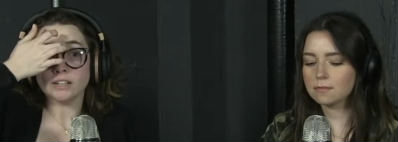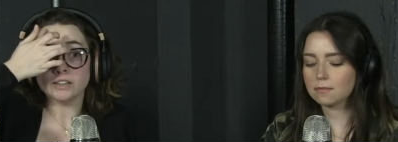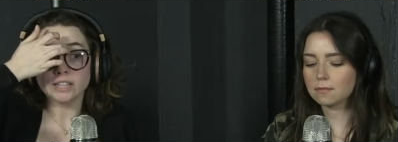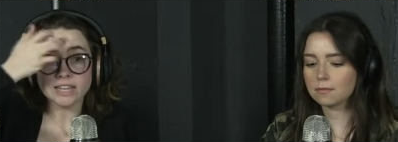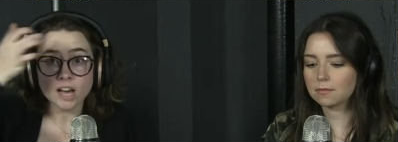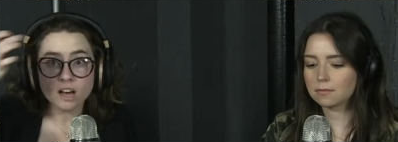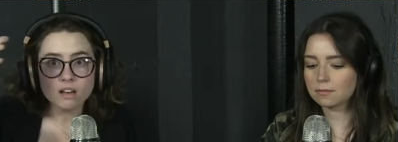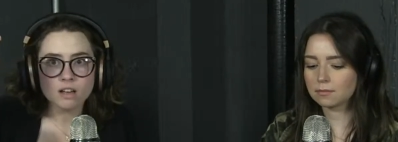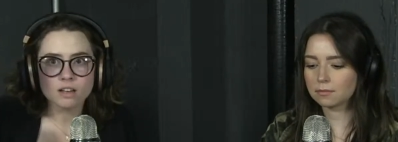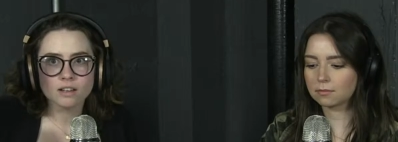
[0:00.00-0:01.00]
Speaker 1: Leah,"
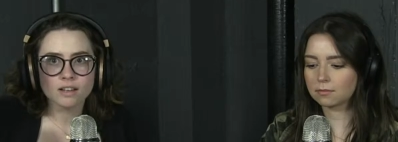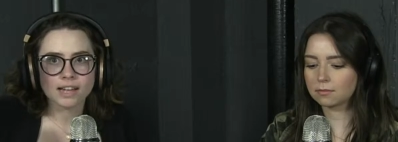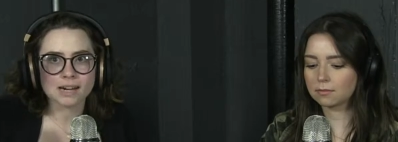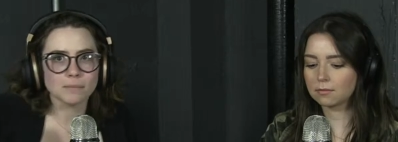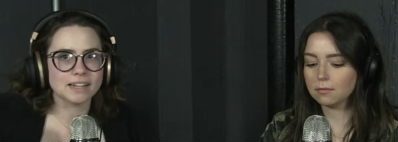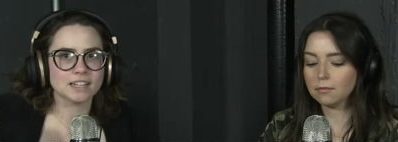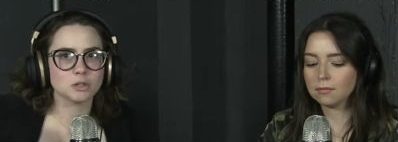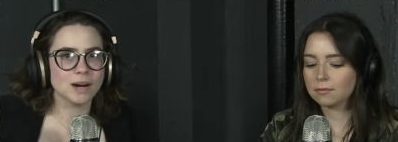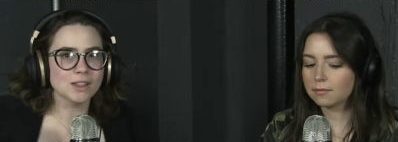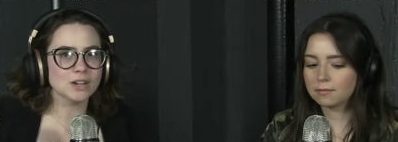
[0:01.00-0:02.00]
and I'm like,
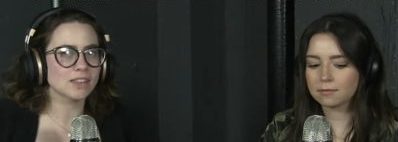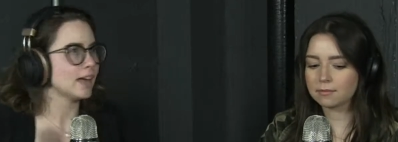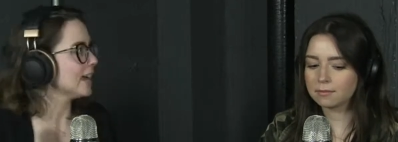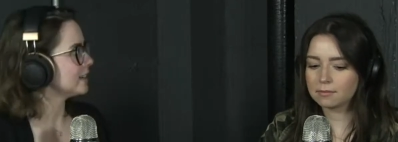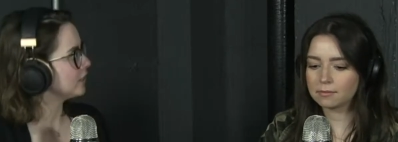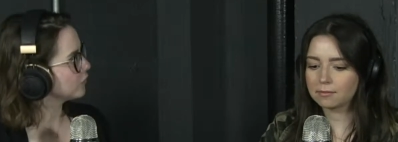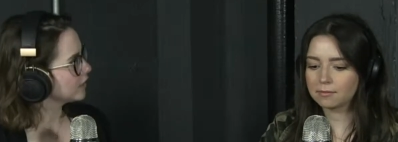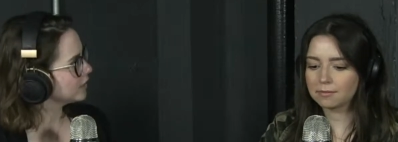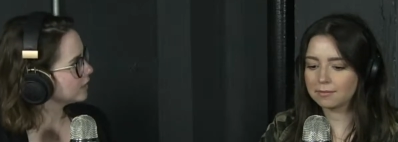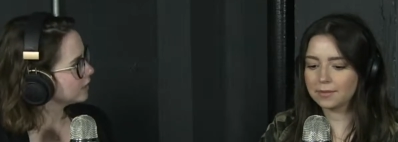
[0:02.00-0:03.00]
"Do I look that
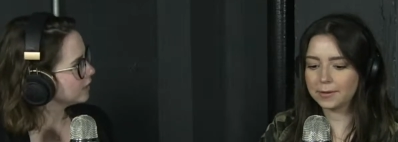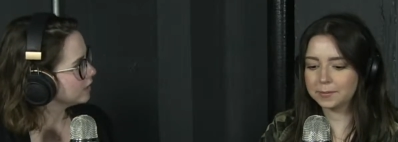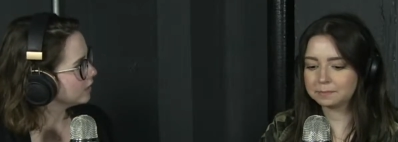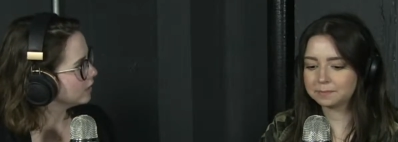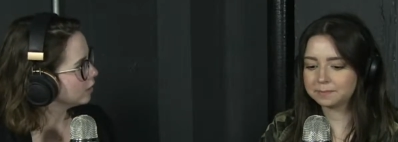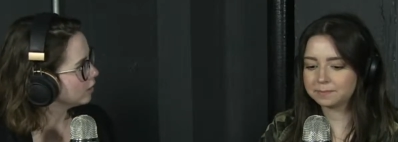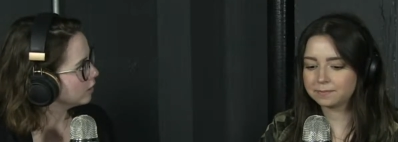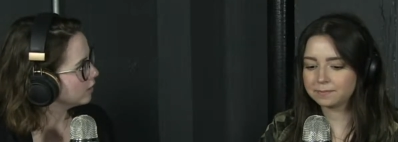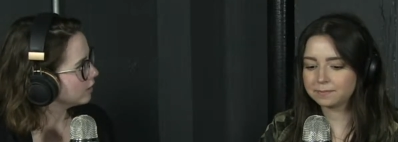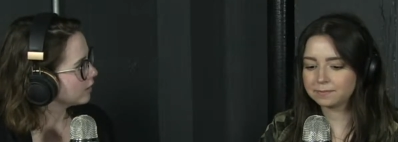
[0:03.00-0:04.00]
different?" No.
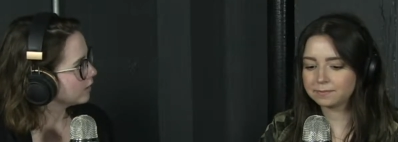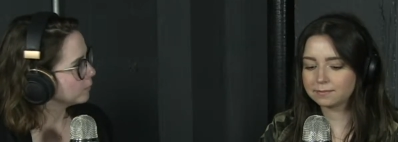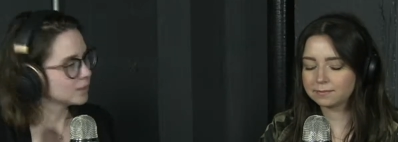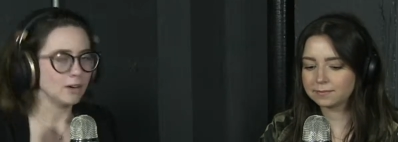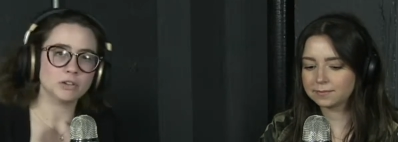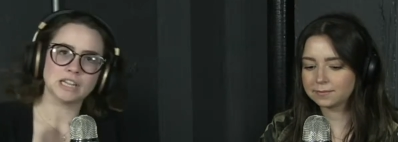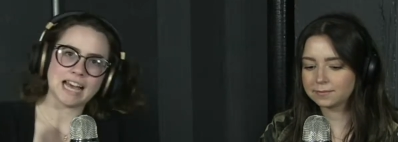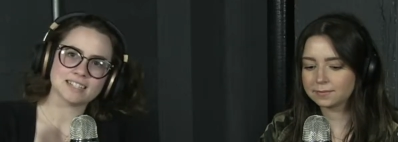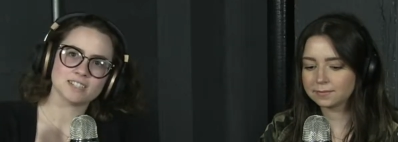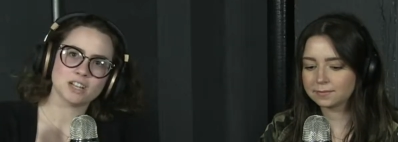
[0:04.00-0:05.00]
Without
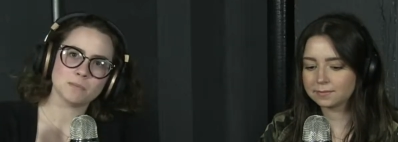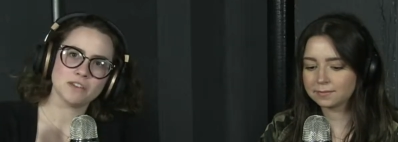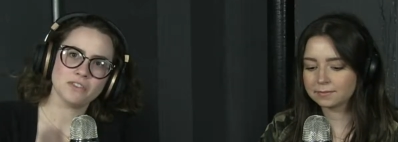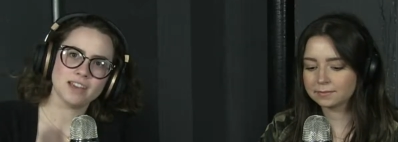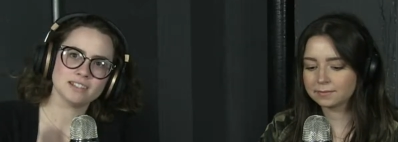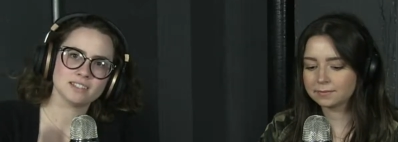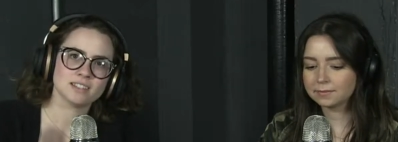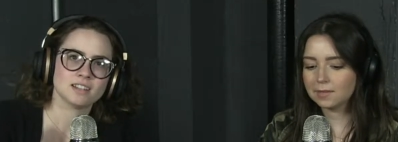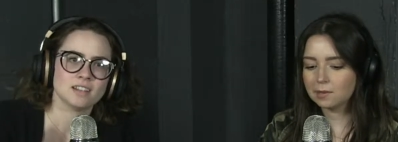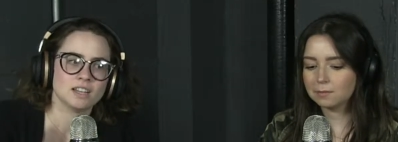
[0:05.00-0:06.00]
glasses on my face?
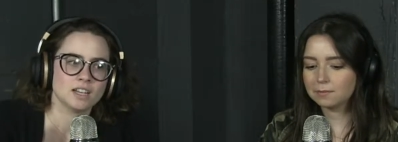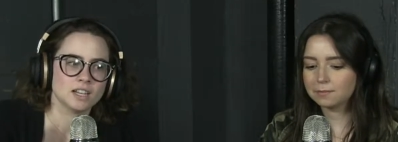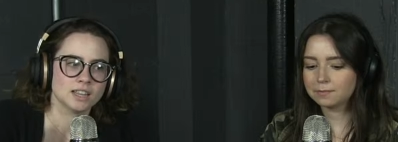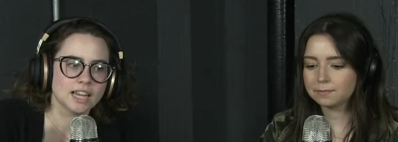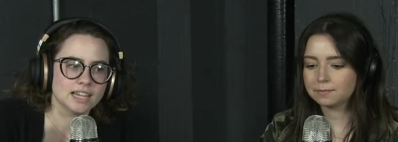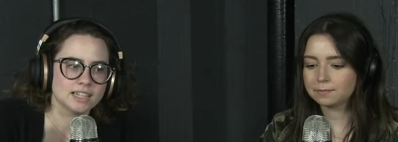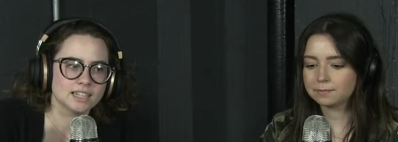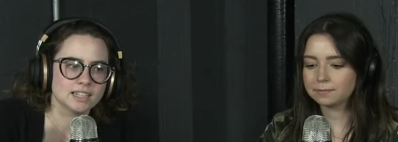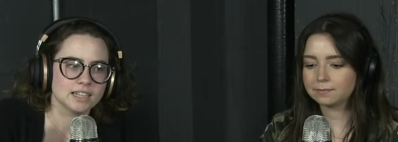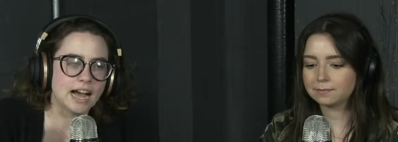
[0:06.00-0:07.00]
No. Like
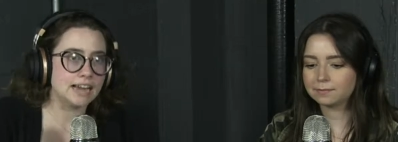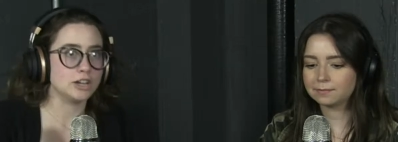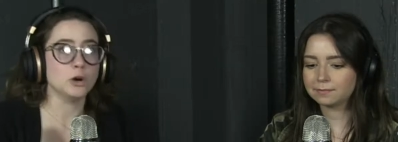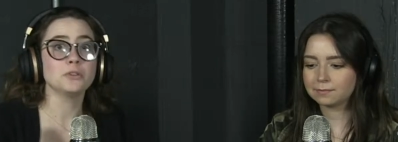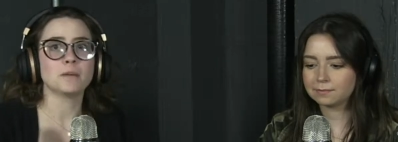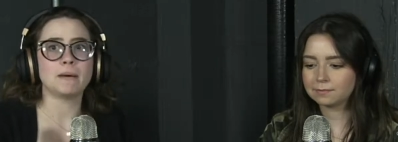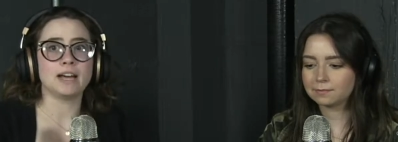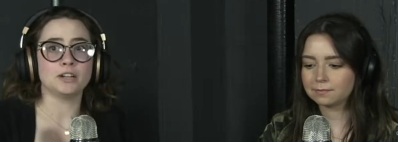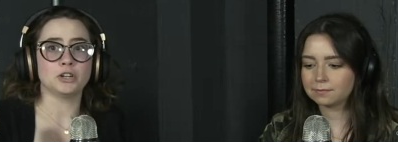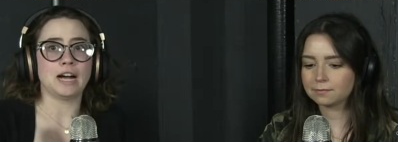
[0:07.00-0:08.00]
I know that
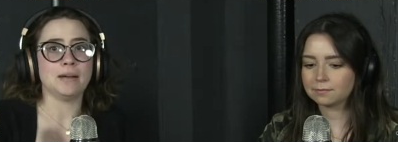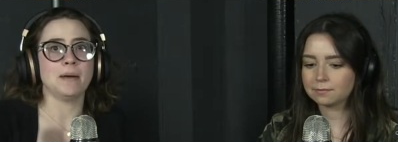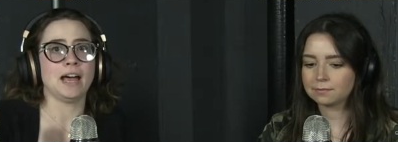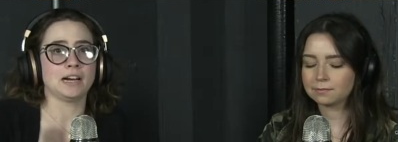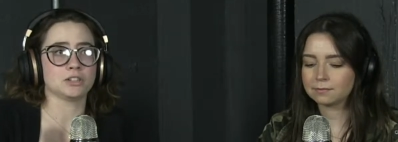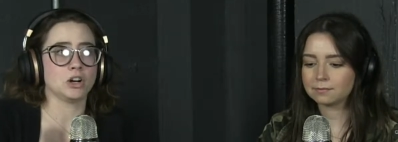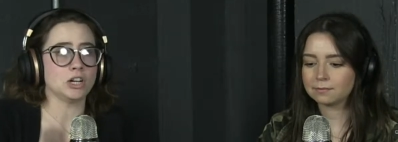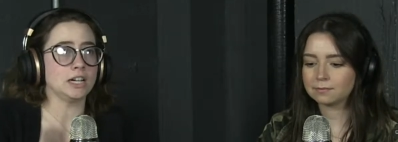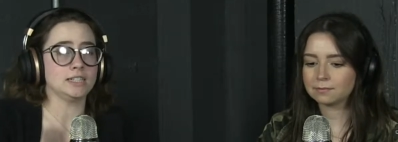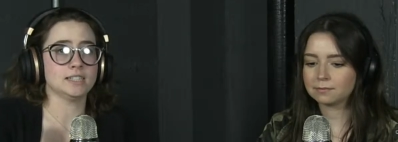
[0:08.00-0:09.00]
my under eye bags
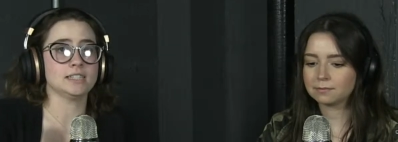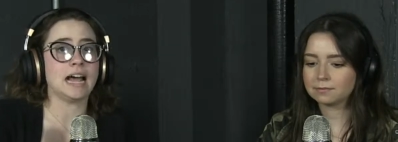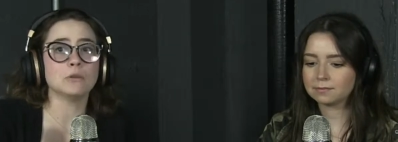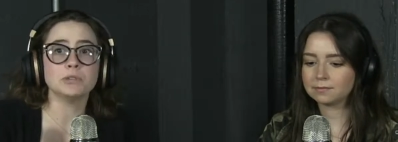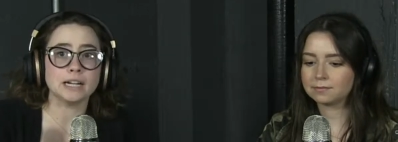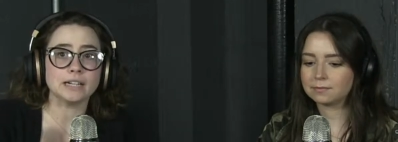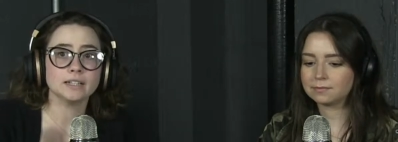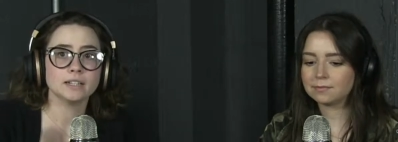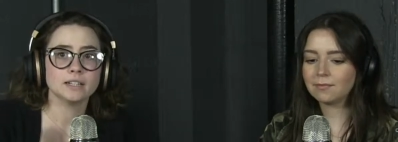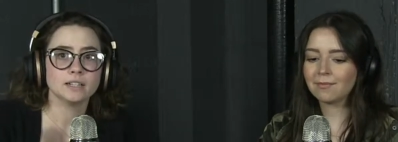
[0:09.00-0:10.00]
are astounding,
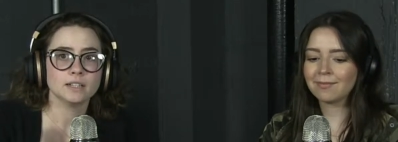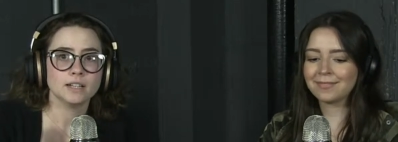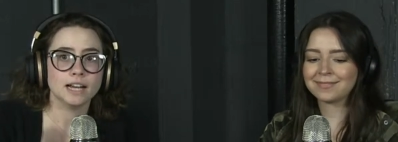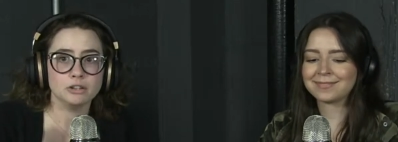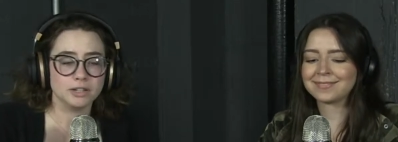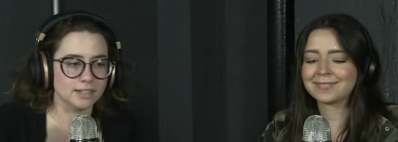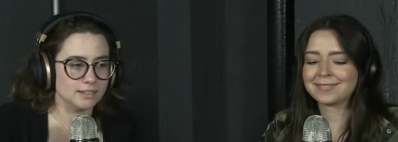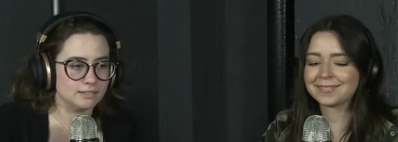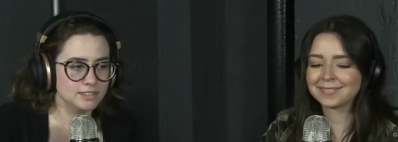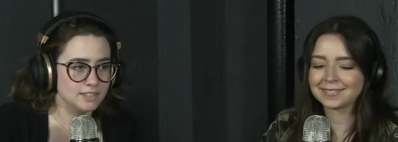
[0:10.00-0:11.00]
and you
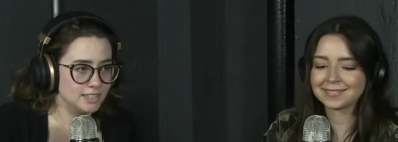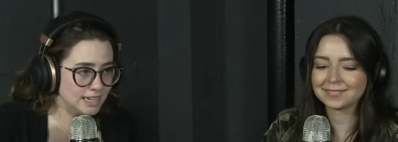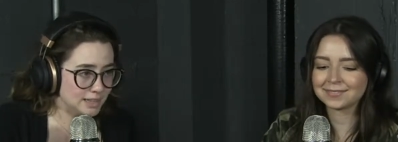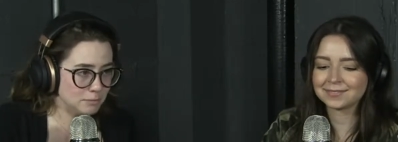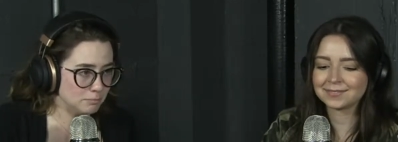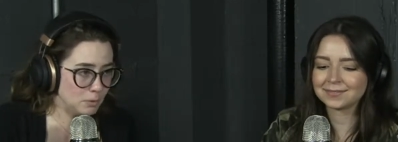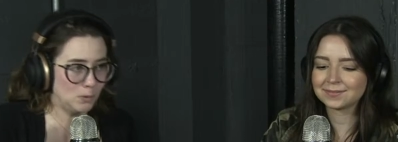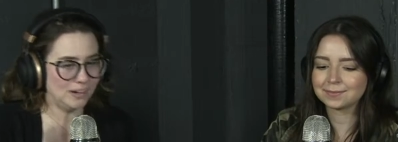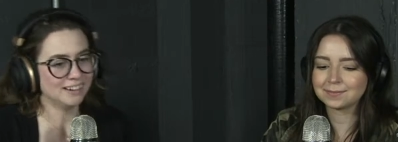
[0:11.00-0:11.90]
can see them more